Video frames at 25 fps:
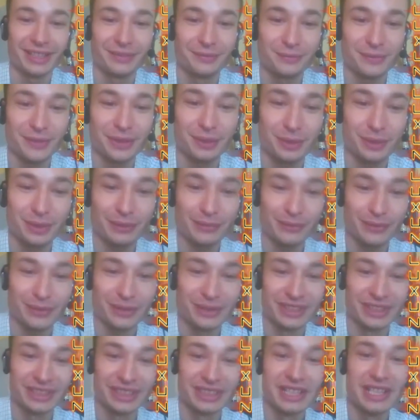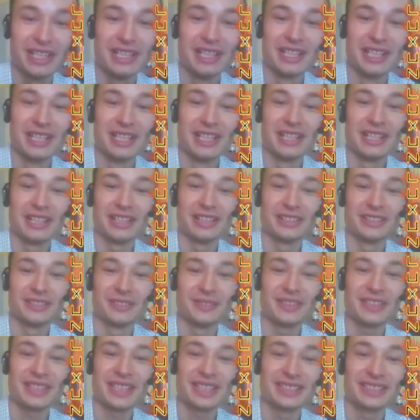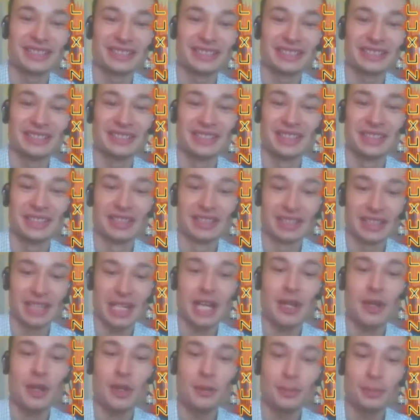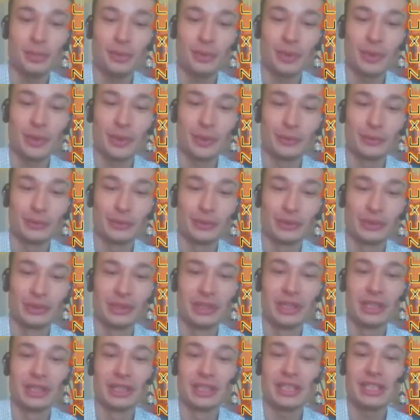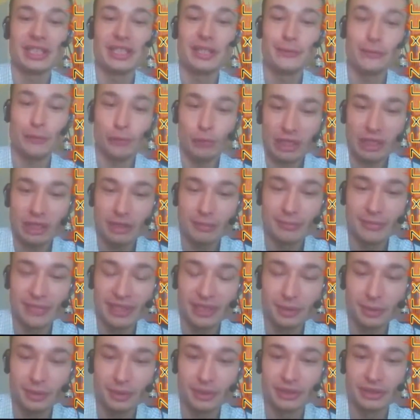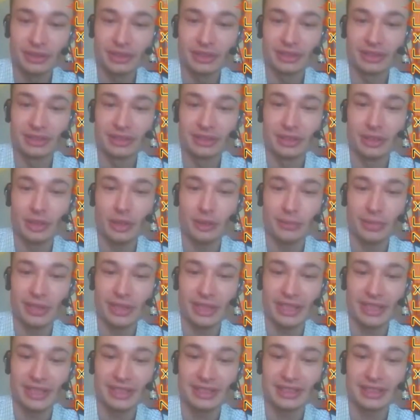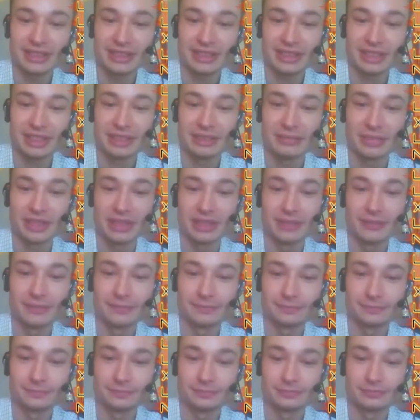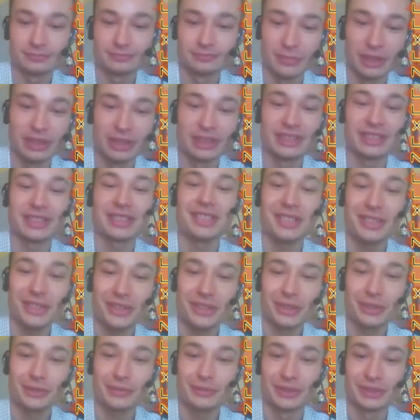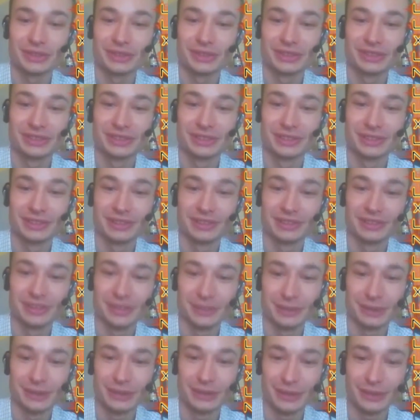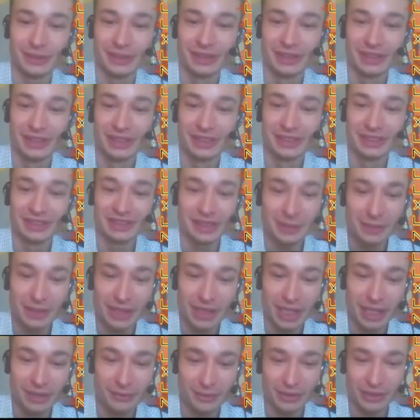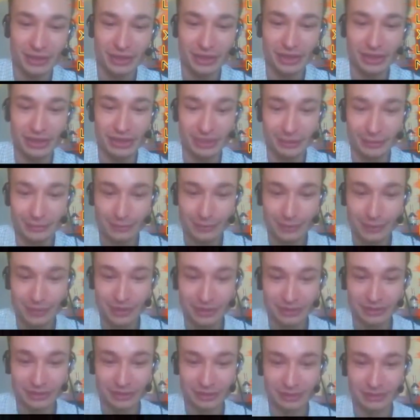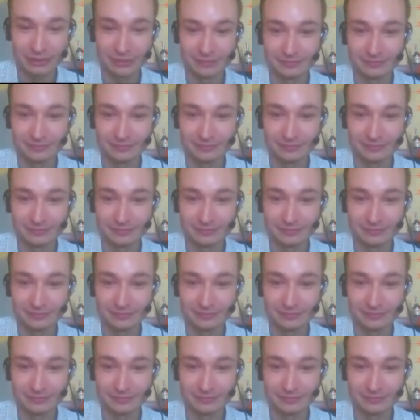think we found it. And we can see how powerful, if well microed, the hoplites can be. But here, for the they will have a lot of work to do.